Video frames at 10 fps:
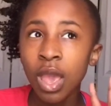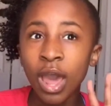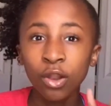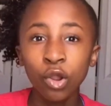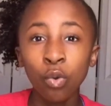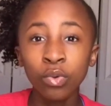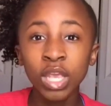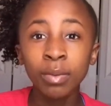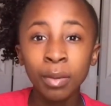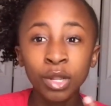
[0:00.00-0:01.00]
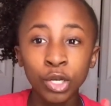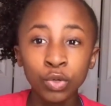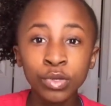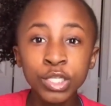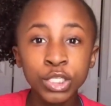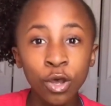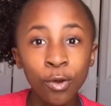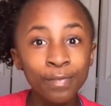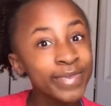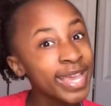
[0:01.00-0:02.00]
I don't know when, but I'm going to do it.
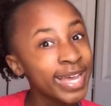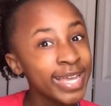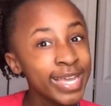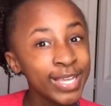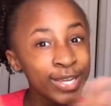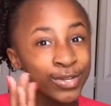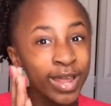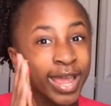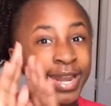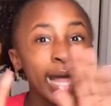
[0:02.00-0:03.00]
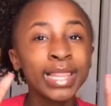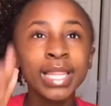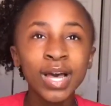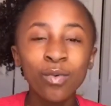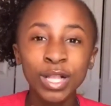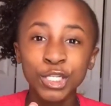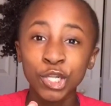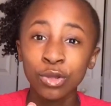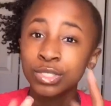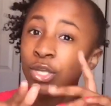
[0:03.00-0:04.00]
So, yeah, you can do that. And I love watching
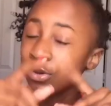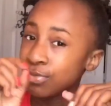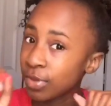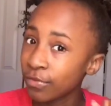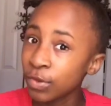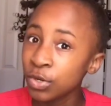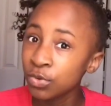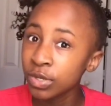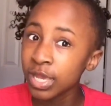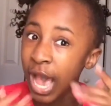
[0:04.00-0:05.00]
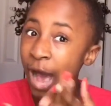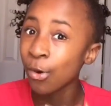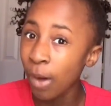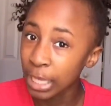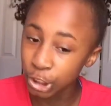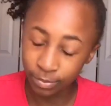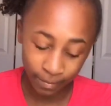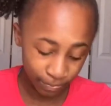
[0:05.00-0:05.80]
those. So, if you do it, I will watch it.